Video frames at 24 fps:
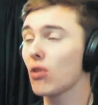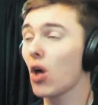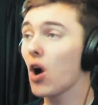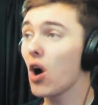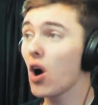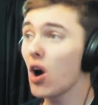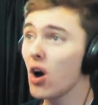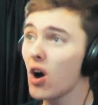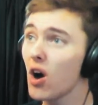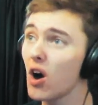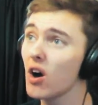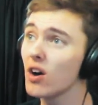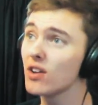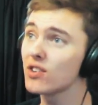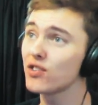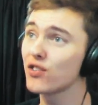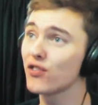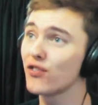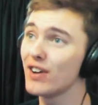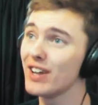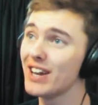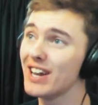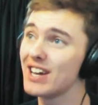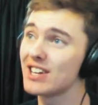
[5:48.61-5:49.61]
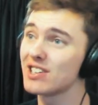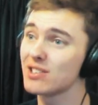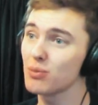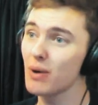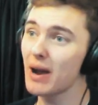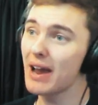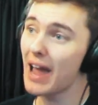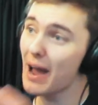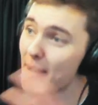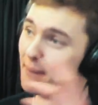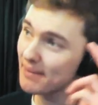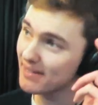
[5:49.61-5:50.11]
Oh, it's finished.
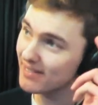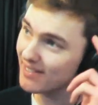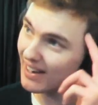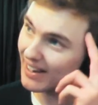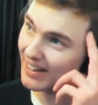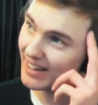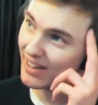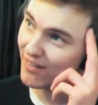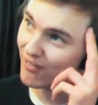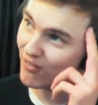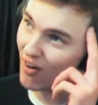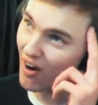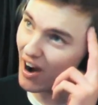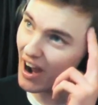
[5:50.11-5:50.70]
Wait, how many did I get